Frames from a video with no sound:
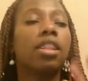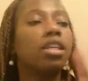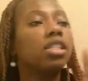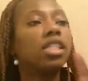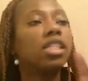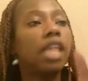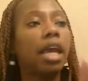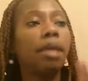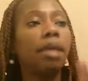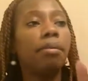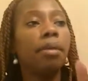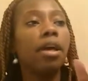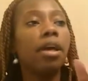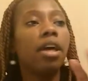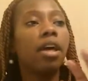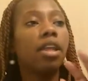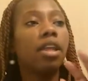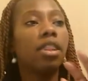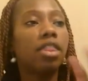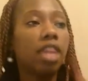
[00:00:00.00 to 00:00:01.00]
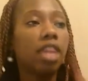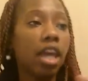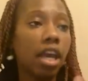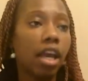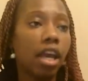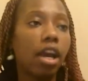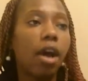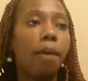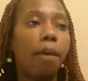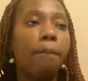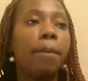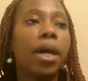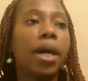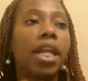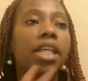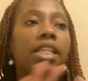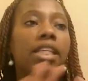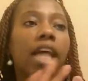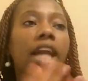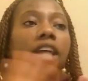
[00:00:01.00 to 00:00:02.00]
same thing,
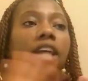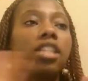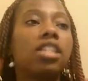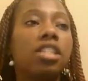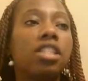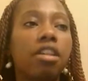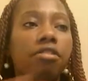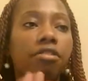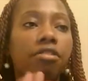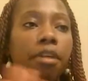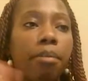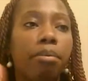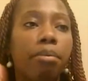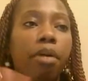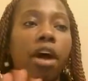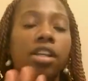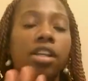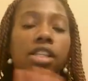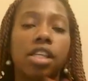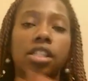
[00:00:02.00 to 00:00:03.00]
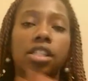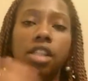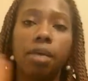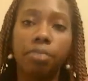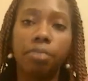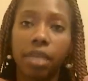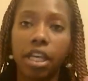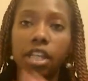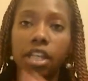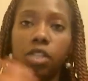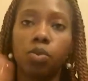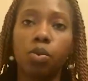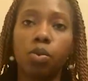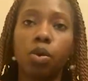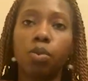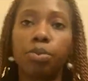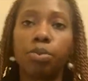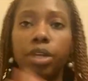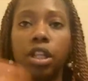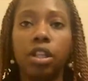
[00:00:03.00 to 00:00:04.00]
but it's at a different process. Some kids
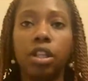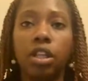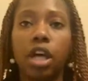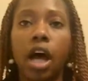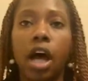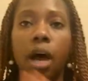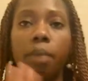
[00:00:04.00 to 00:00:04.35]
will be